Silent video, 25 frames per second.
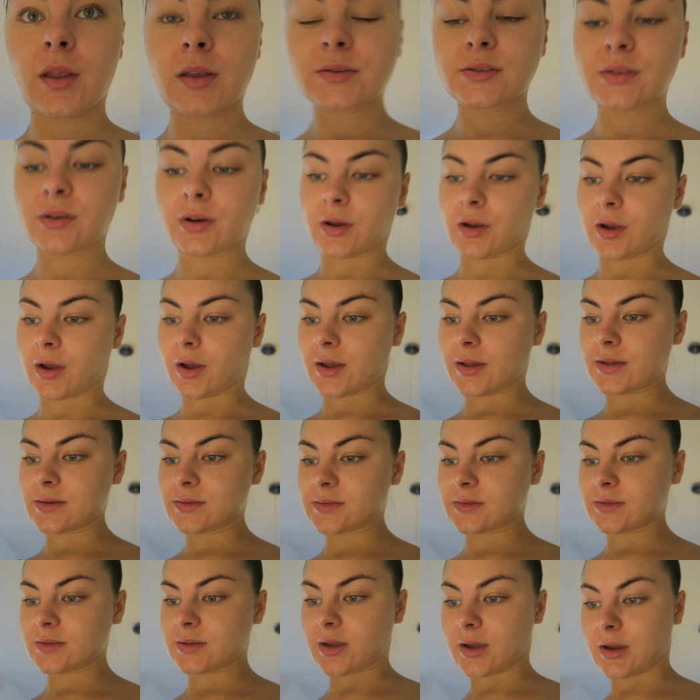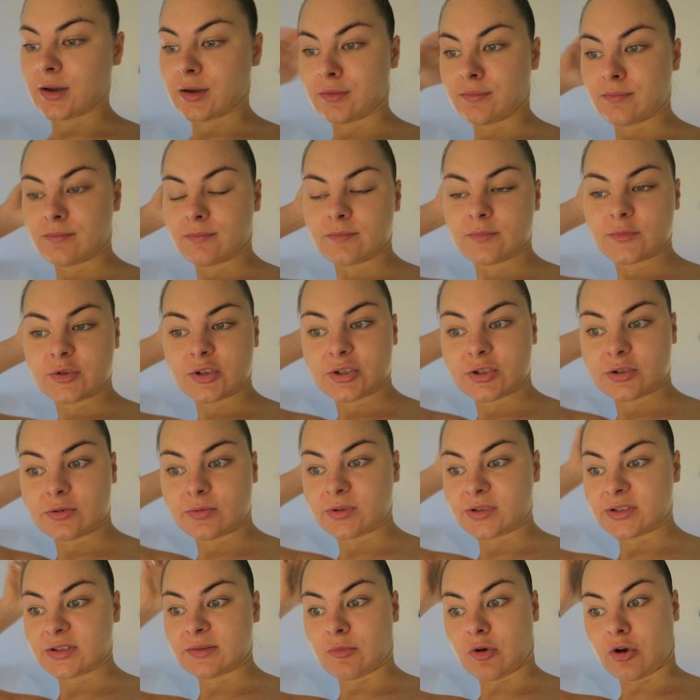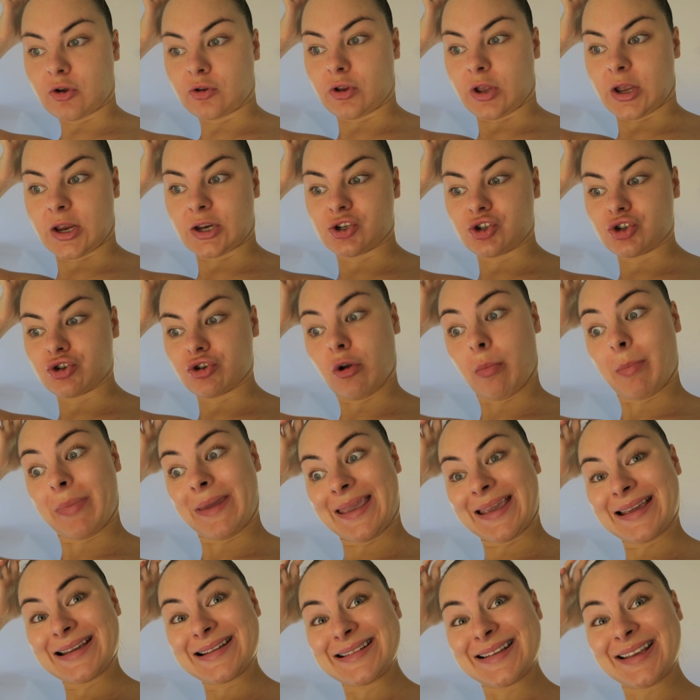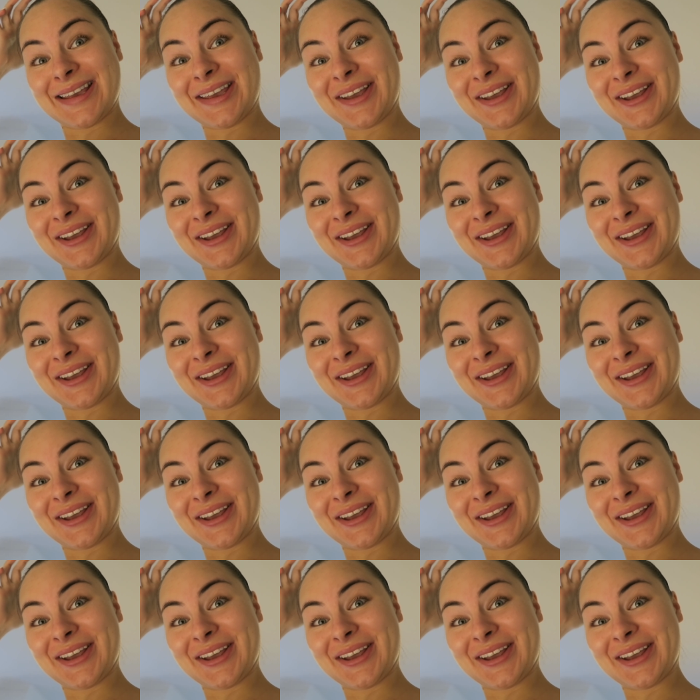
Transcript: Sorry guys, just doing some online shopping.